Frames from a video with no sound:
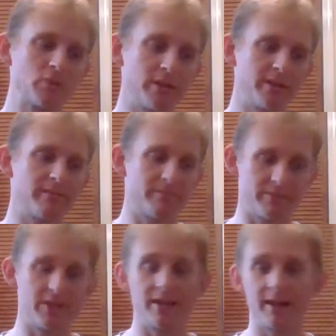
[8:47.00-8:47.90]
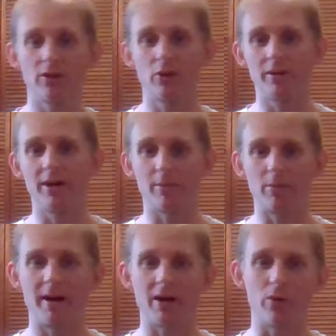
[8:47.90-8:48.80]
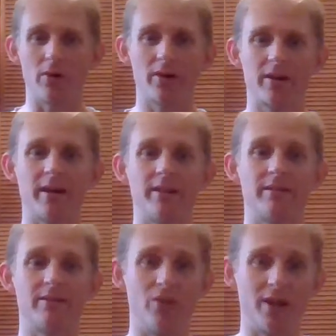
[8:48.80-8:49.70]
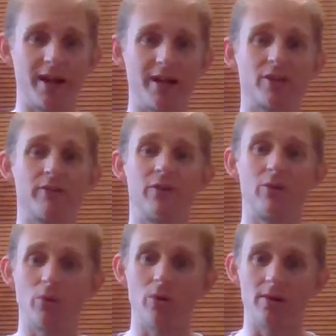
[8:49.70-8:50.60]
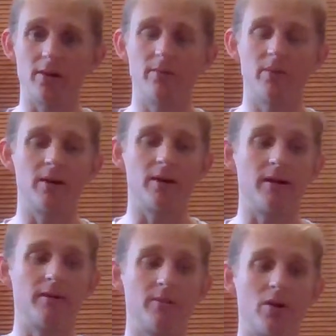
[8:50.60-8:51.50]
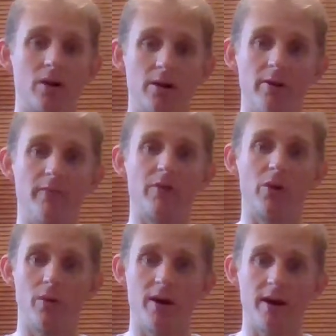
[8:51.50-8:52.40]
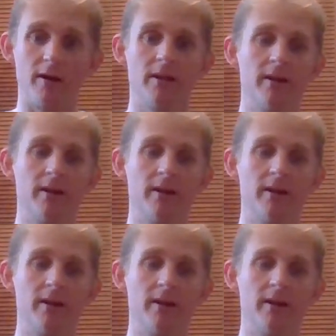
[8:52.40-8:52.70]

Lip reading: I did that a little bit of upper body work, and then I hit the foam roller hard for a while,